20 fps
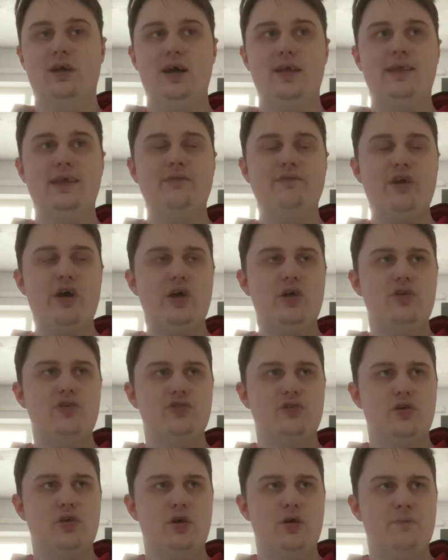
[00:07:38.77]
I think
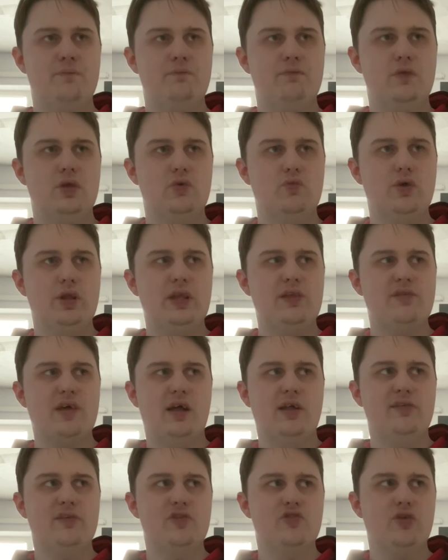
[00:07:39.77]
Vettel's a really
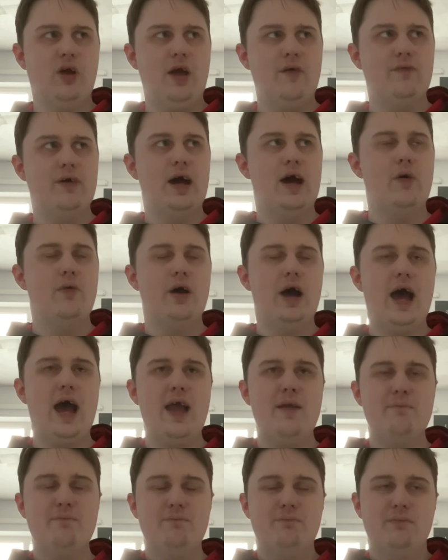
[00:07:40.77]
talented driver.
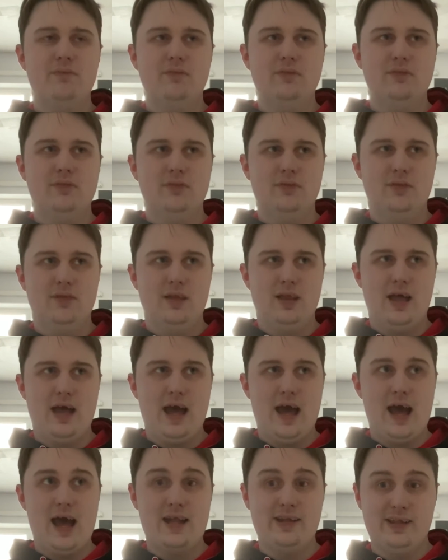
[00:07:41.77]
I'd
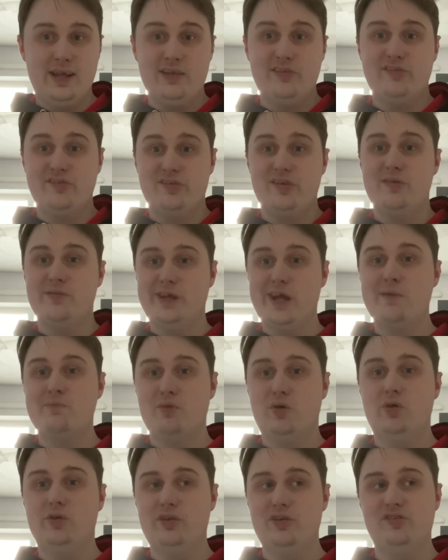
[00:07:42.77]
like to see him get
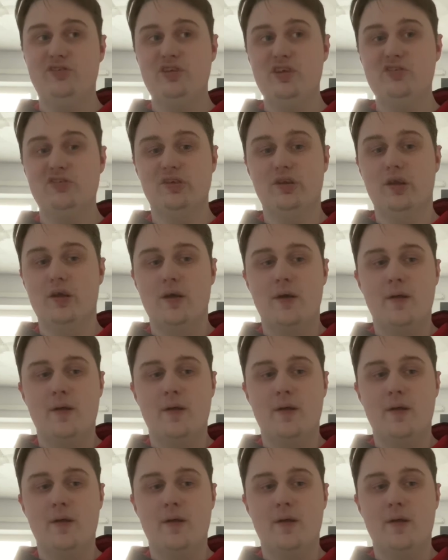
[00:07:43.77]
more this season,